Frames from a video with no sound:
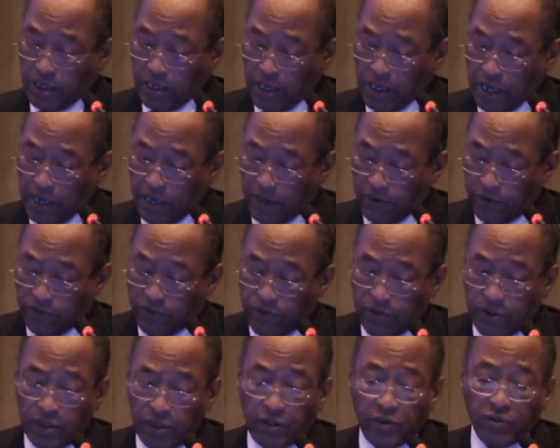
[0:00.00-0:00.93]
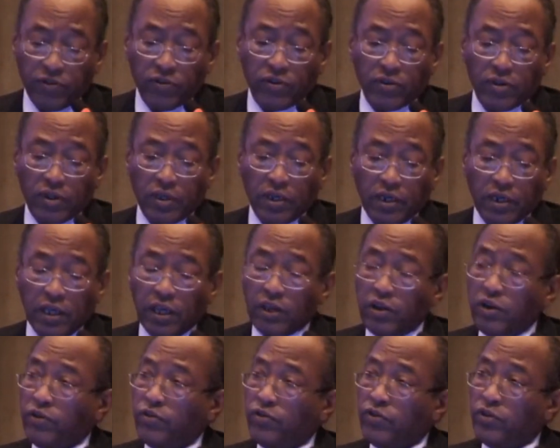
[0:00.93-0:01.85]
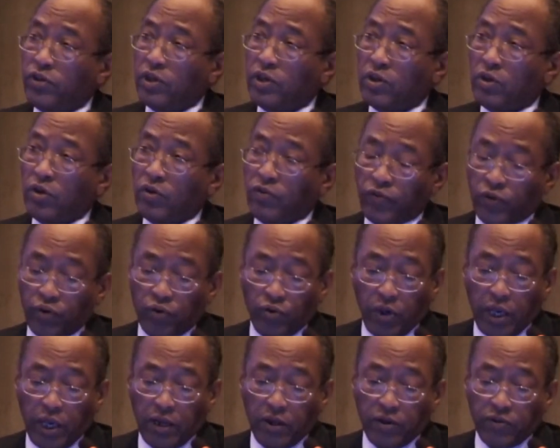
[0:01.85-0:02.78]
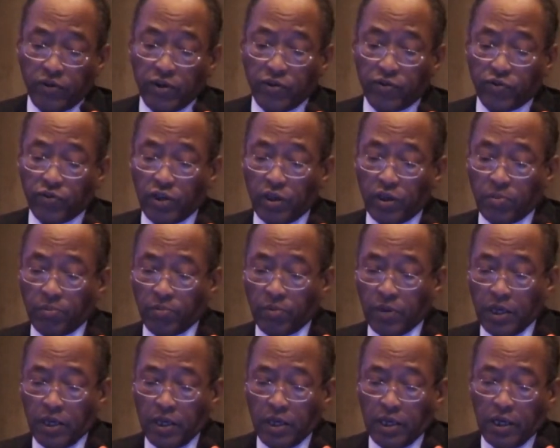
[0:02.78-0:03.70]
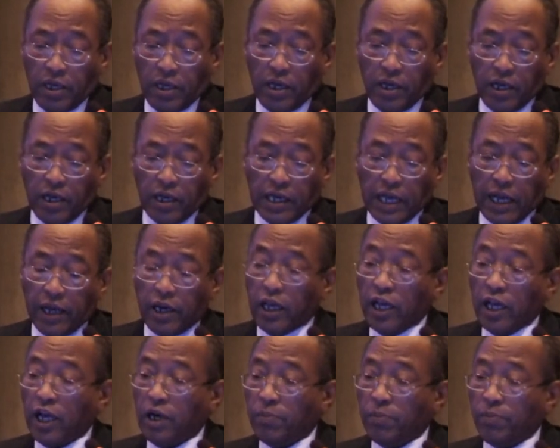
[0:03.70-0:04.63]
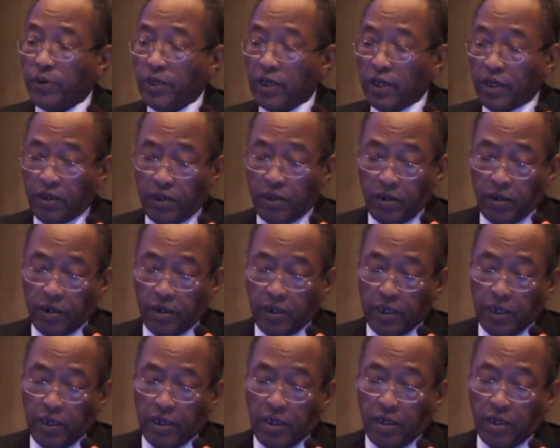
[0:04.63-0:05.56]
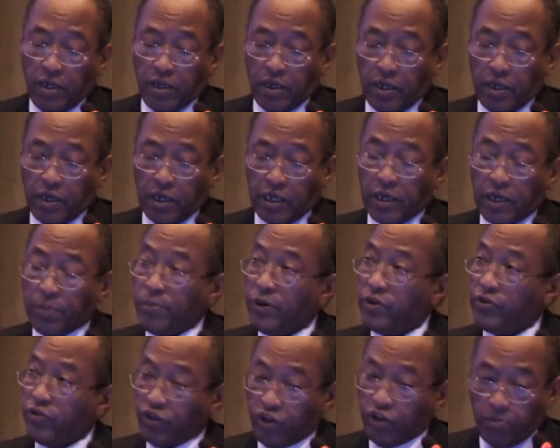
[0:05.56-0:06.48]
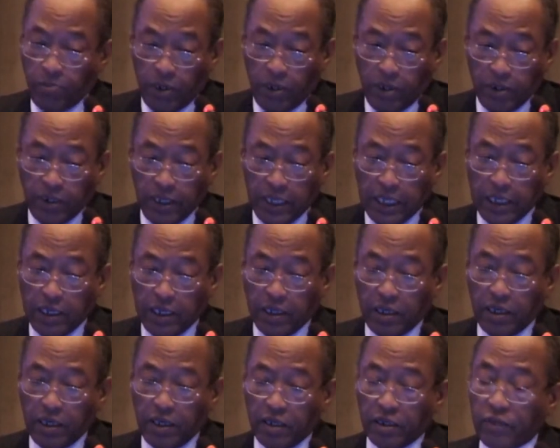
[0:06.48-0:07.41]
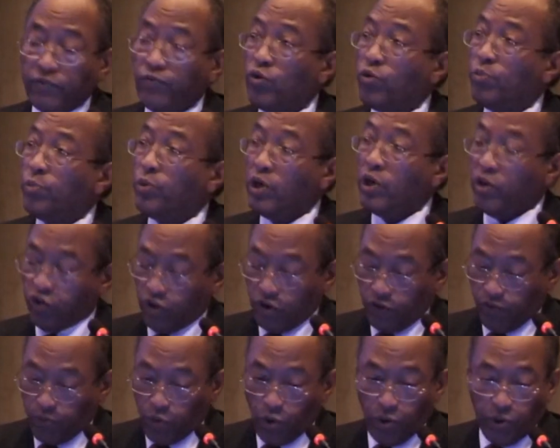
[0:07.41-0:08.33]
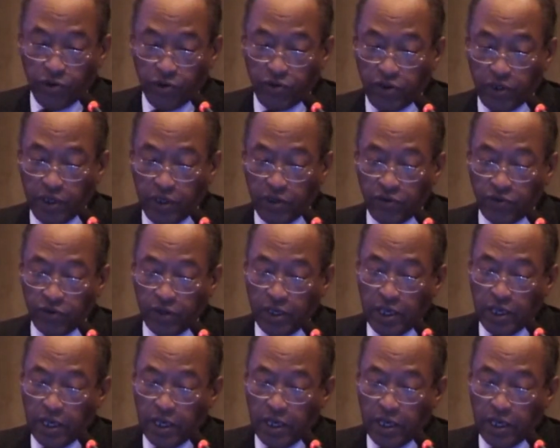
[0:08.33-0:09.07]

as it is an agency of UN system, can help in capacity building, in formulation of policies,